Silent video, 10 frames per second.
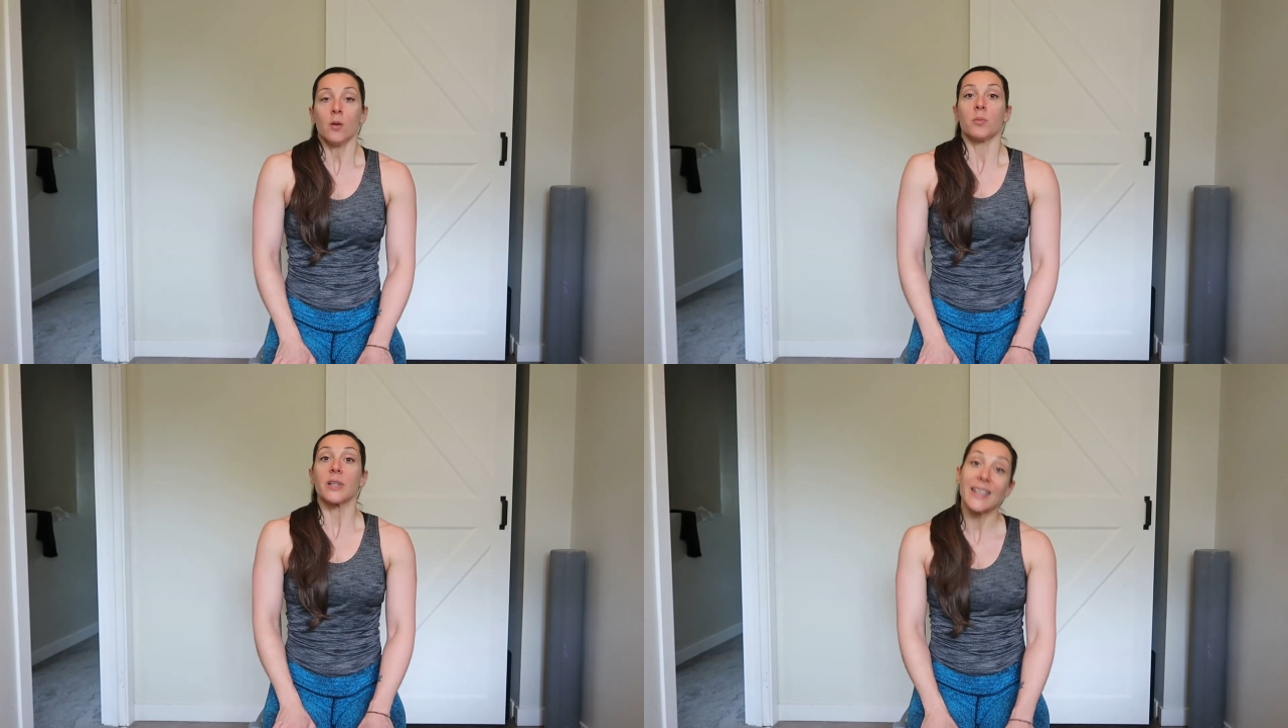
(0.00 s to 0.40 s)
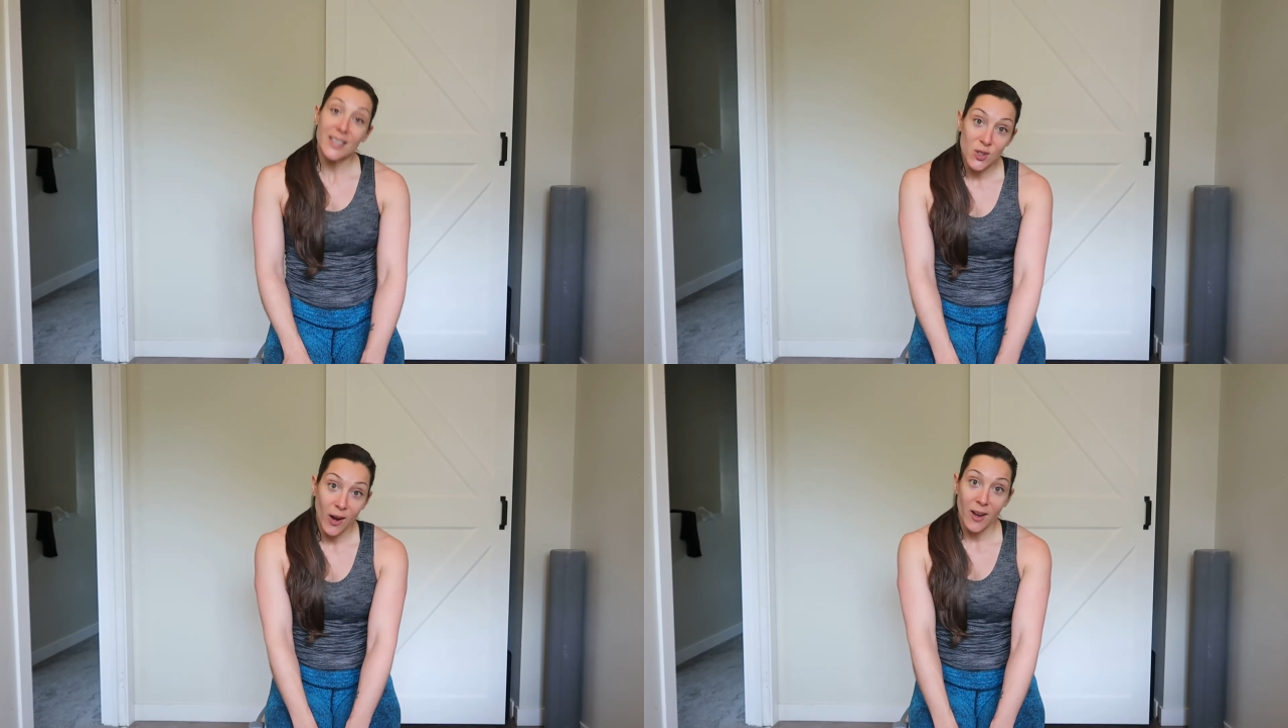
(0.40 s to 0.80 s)

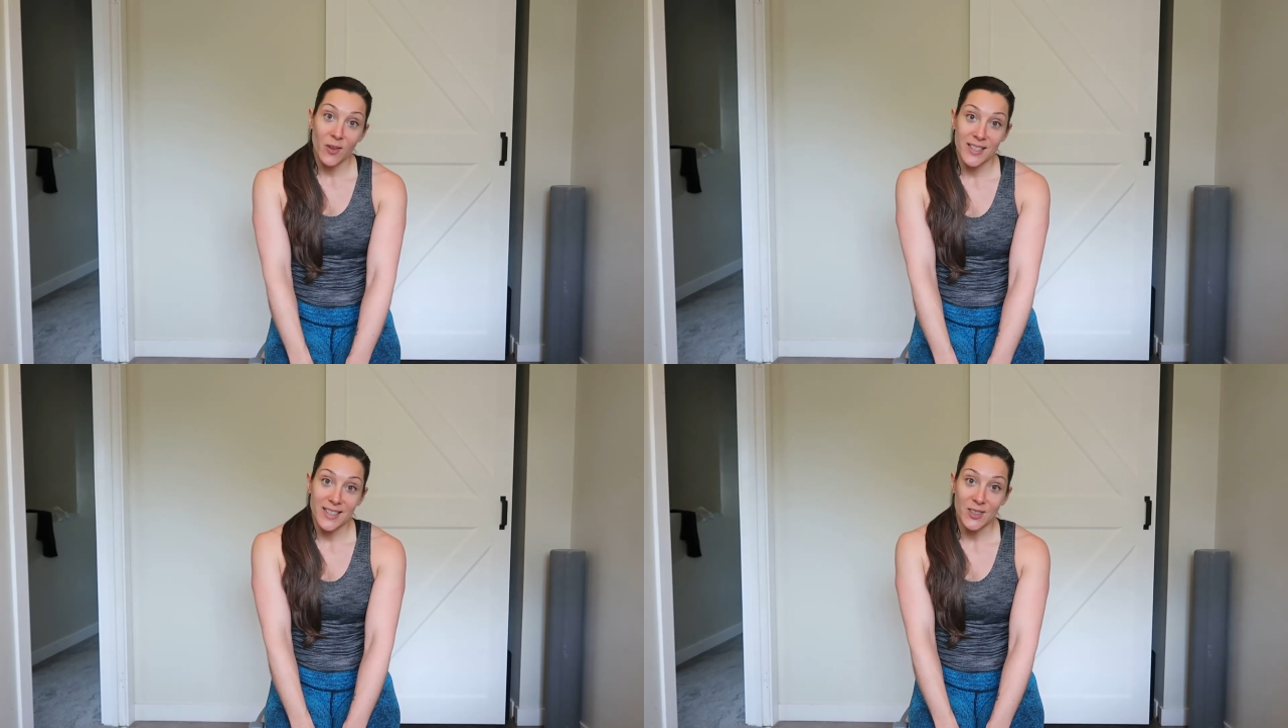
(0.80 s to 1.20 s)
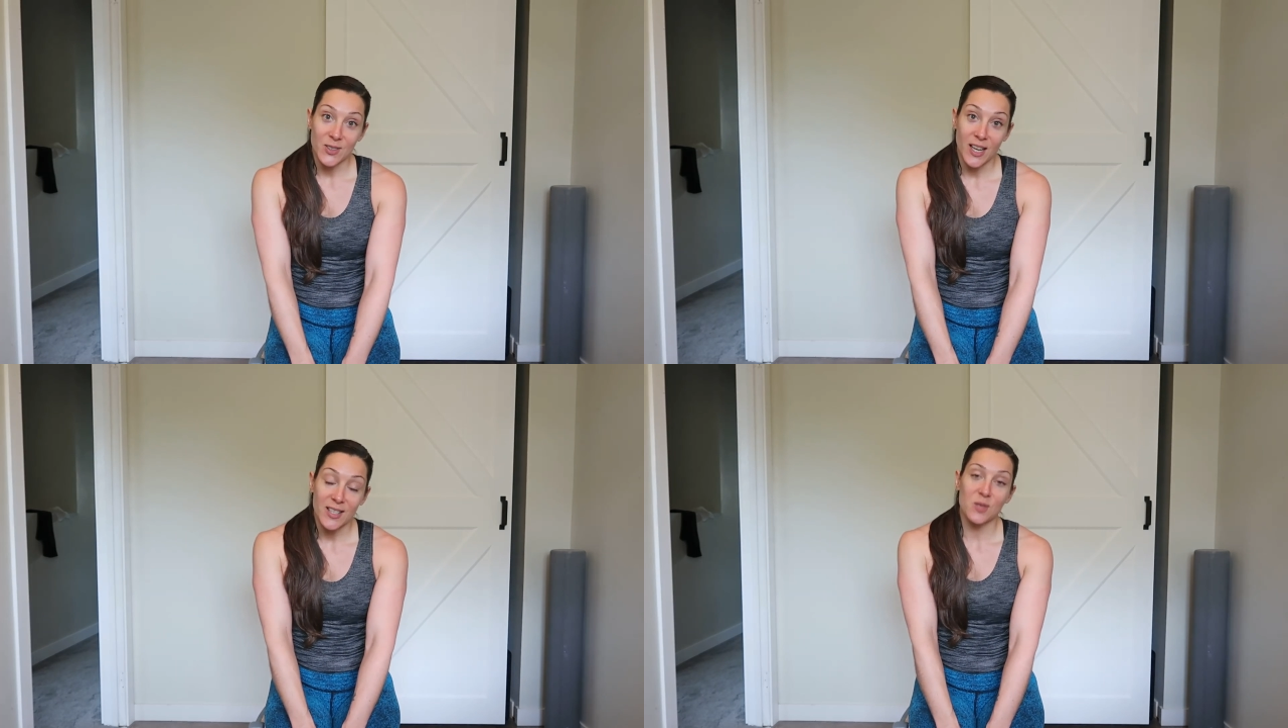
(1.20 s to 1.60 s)
Please try out these
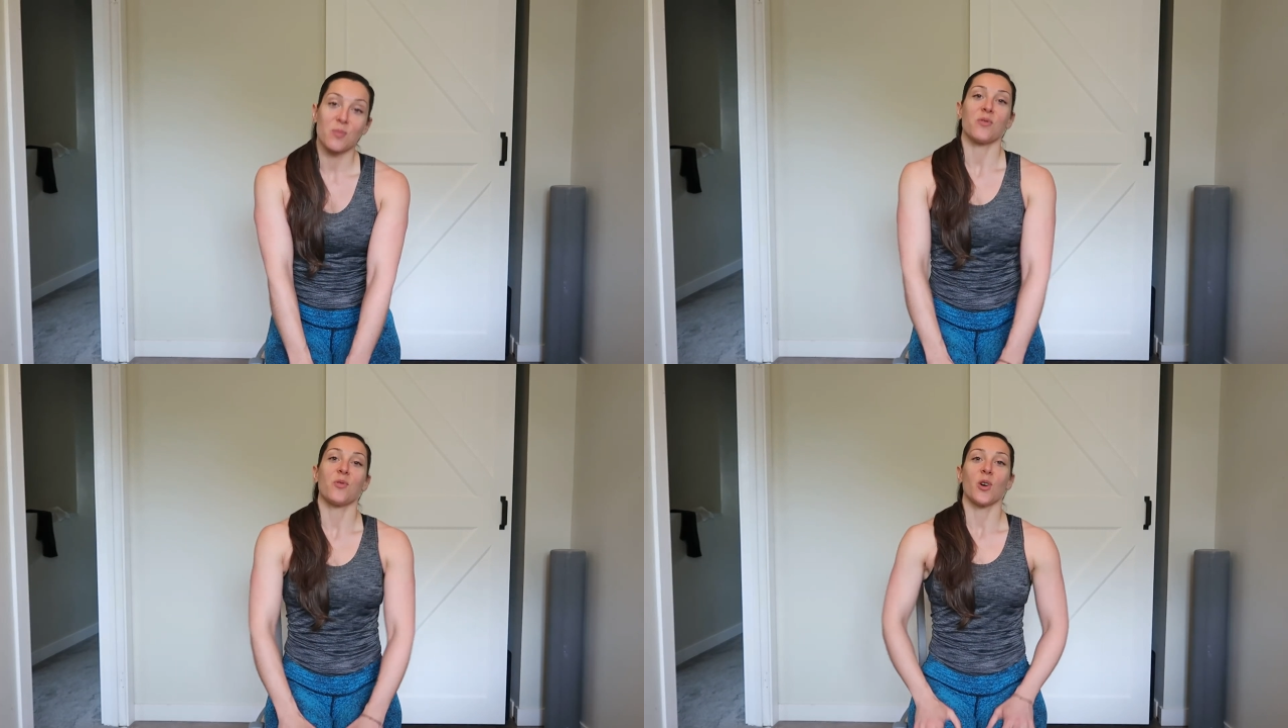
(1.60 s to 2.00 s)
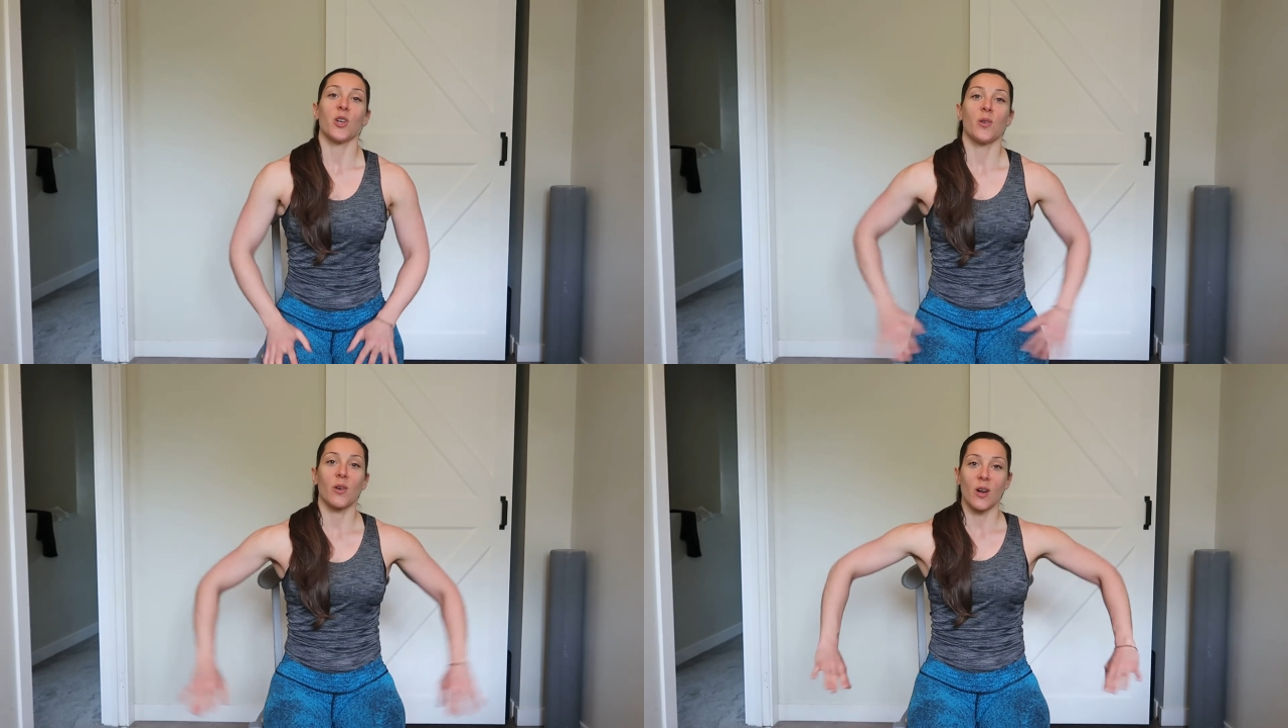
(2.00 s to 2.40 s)
exercises before you
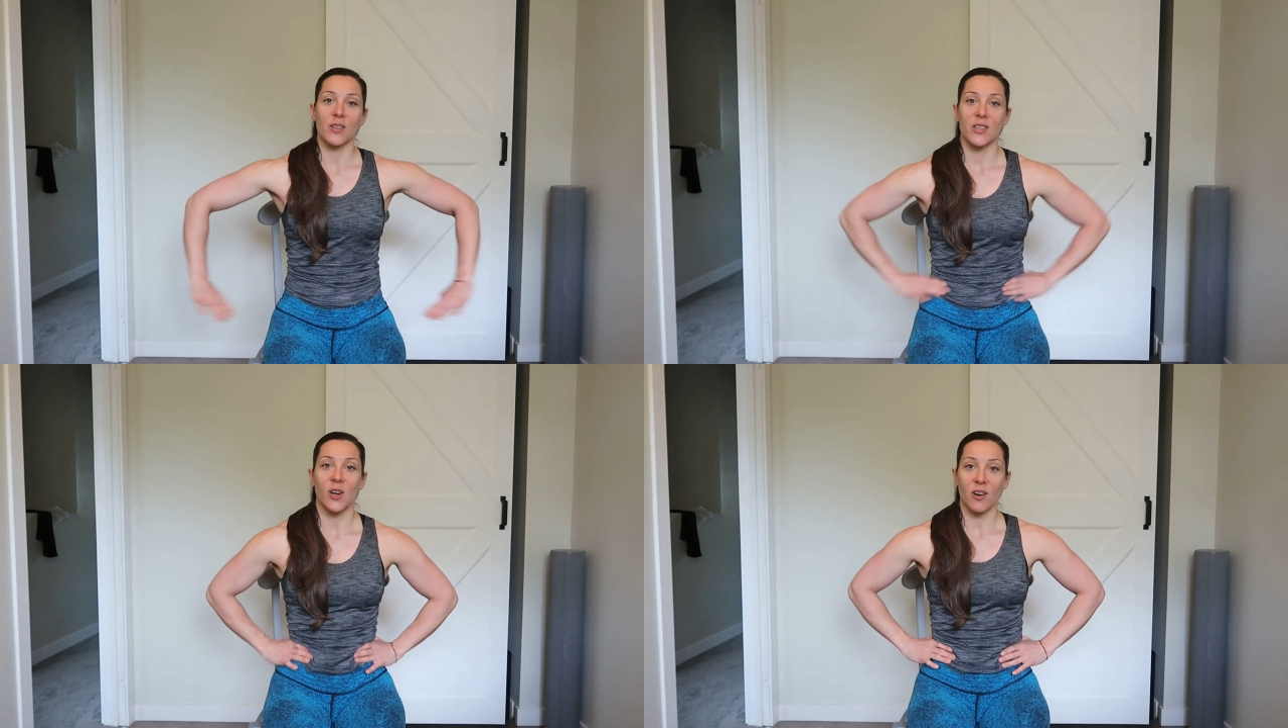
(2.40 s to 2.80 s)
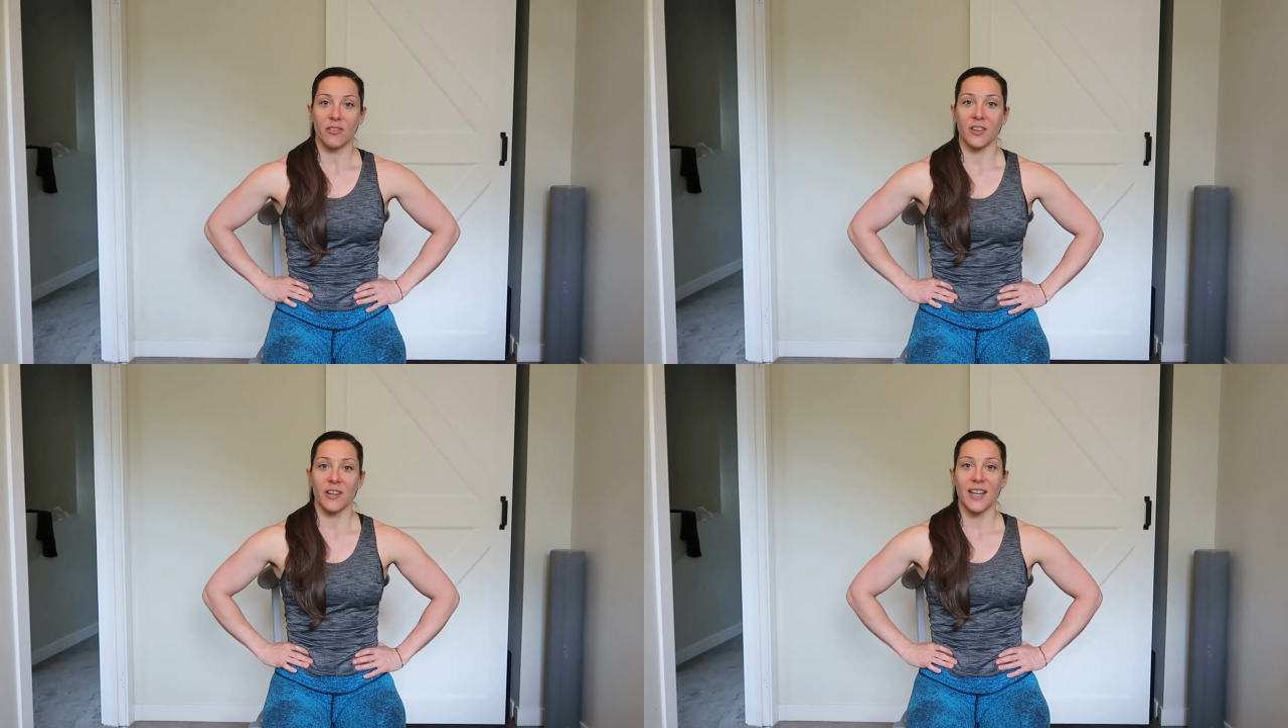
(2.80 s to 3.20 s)
go out onto the
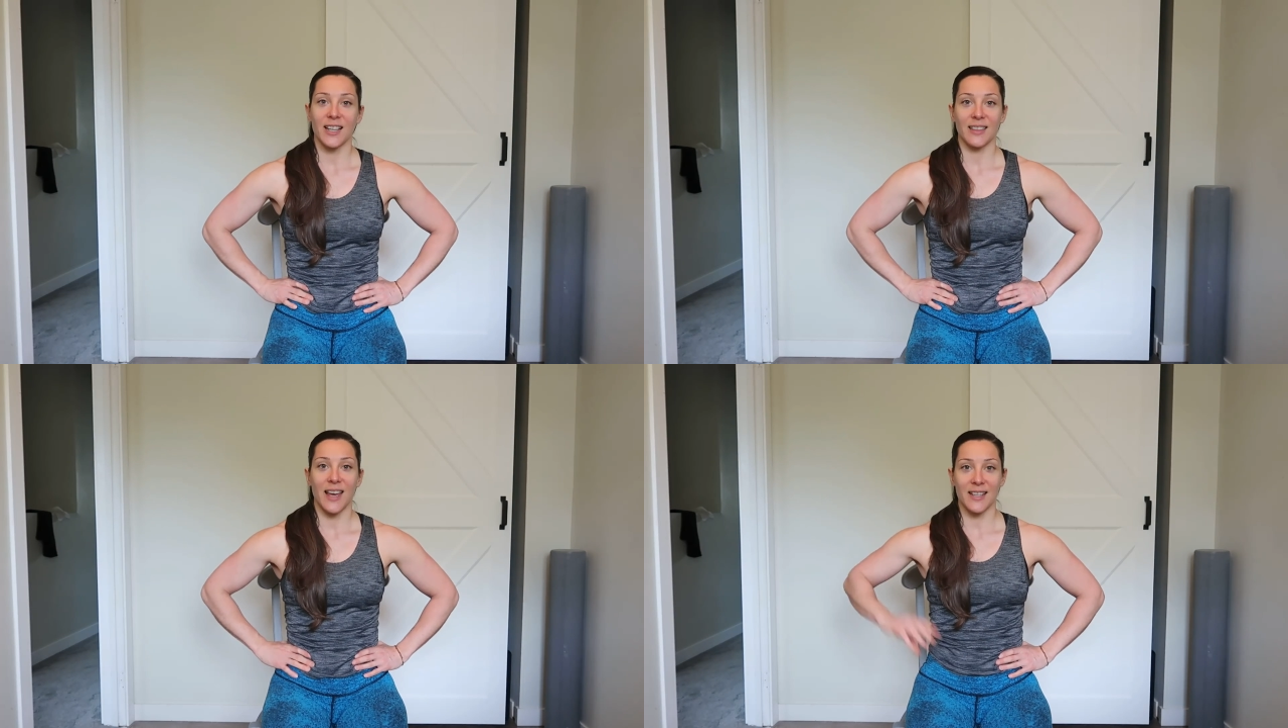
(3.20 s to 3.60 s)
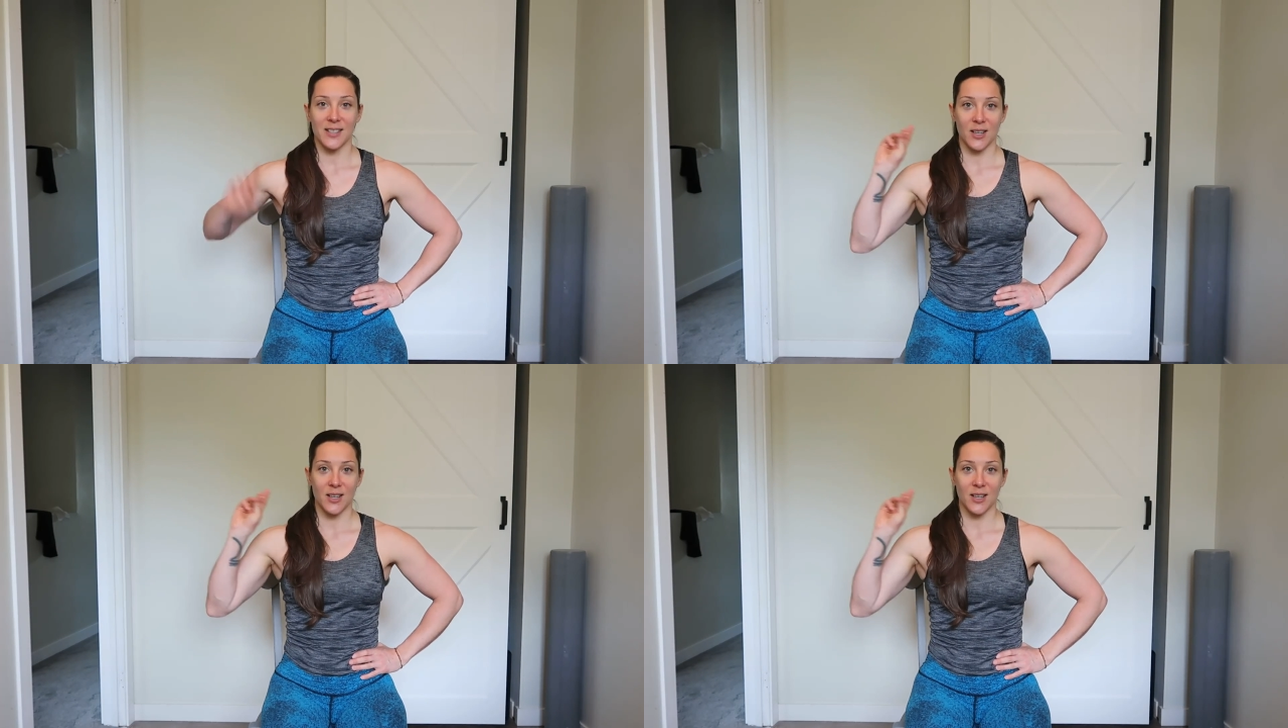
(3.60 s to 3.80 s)
golfing green and let us